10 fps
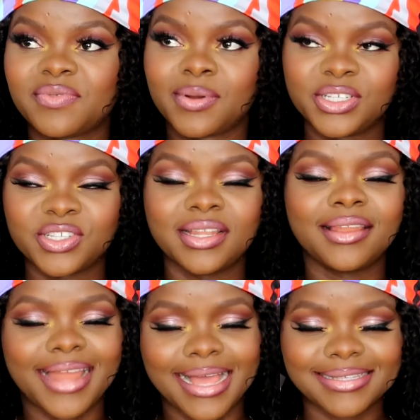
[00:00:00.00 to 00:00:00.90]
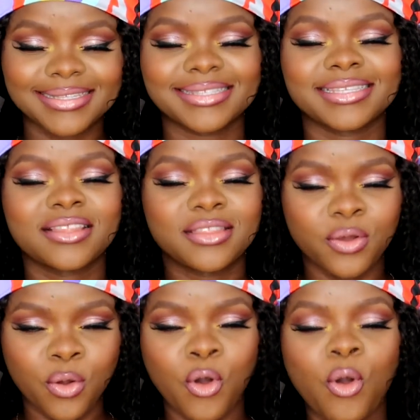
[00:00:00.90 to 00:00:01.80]
foundation lasts the
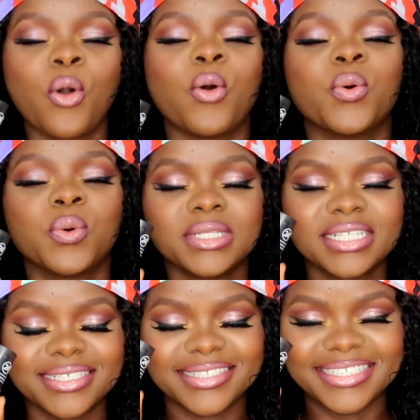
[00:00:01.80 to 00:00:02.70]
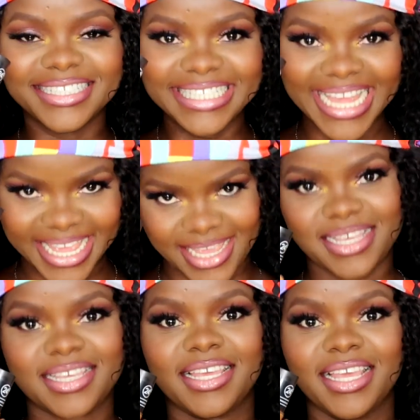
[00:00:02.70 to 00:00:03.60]
whole
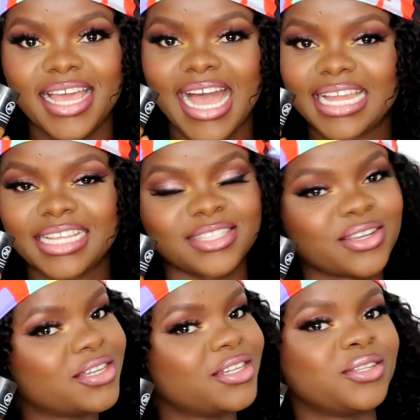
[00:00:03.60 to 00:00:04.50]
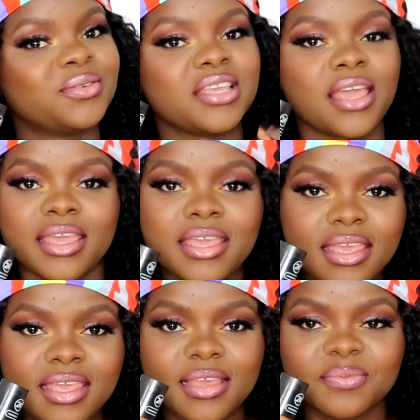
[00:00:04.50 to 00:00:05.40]
day, and it's not going to look
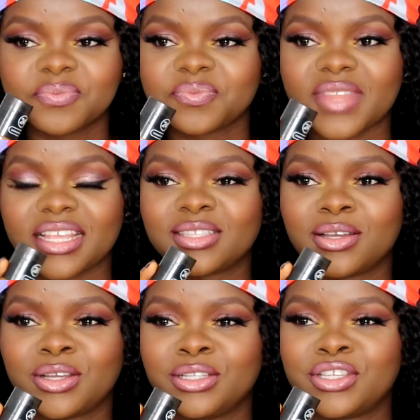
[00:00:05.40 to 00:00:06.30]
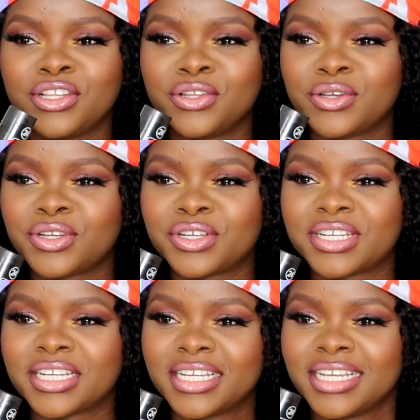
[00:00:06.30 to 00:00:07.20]
cakey. It's not going to look,
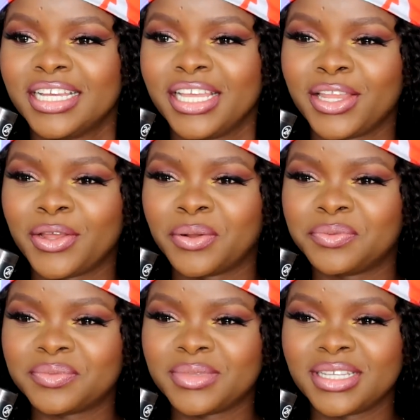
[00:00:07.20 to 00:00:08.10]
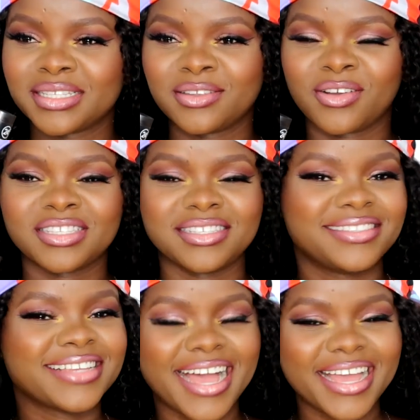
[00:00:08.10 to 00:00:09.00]
you know, it doesn't
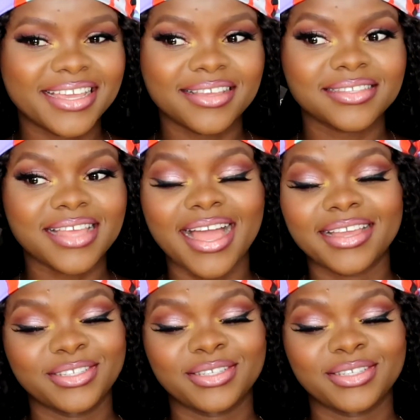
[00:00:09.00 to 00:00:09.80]
oxidize. I